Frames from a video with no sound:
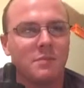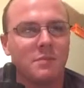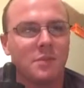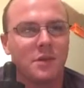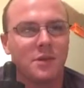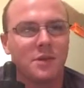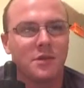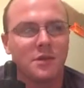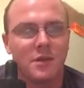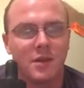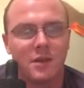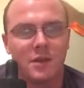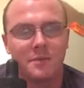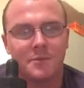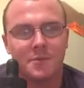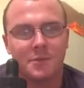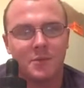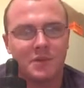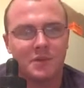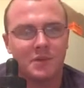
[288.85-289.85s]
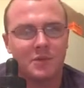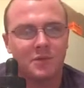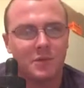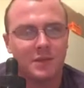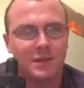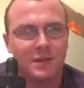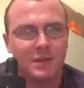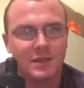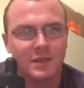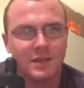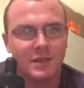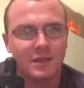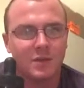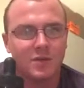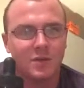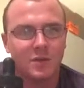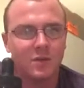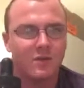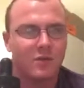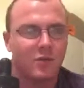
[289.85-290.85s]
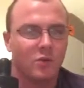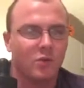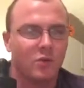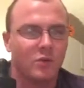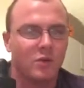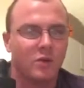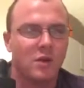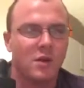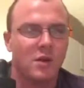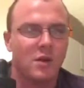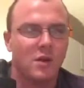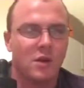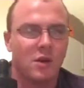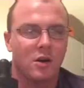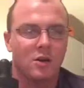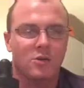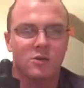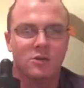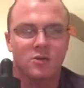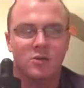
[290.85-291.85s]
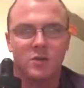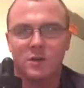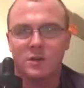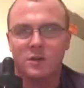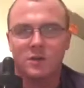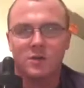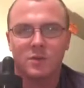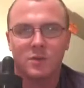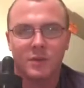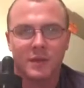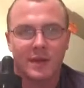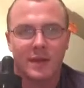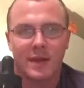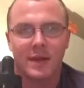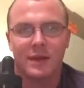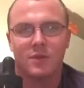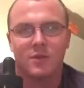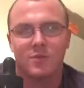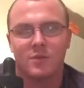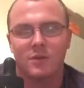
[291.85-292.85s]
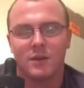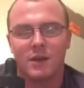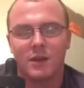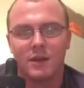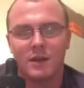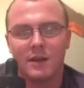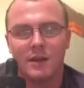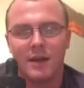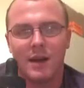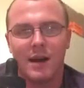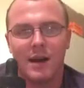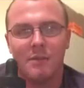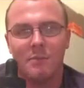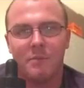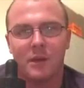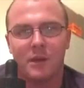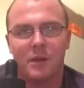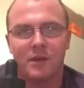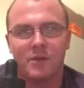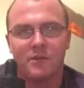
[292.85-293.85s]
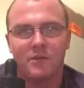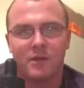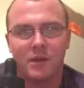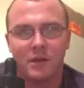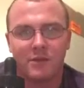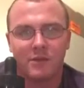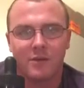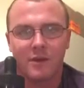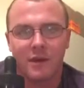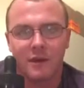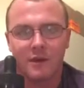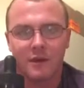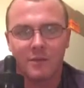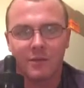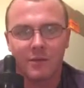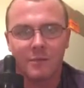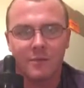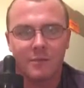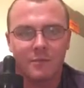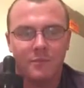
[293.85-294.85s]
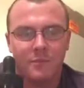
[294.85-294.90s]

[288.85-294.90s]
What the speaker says: builds, twisted 26, 24, also twisted 28, you will get a lot better flavor out of it.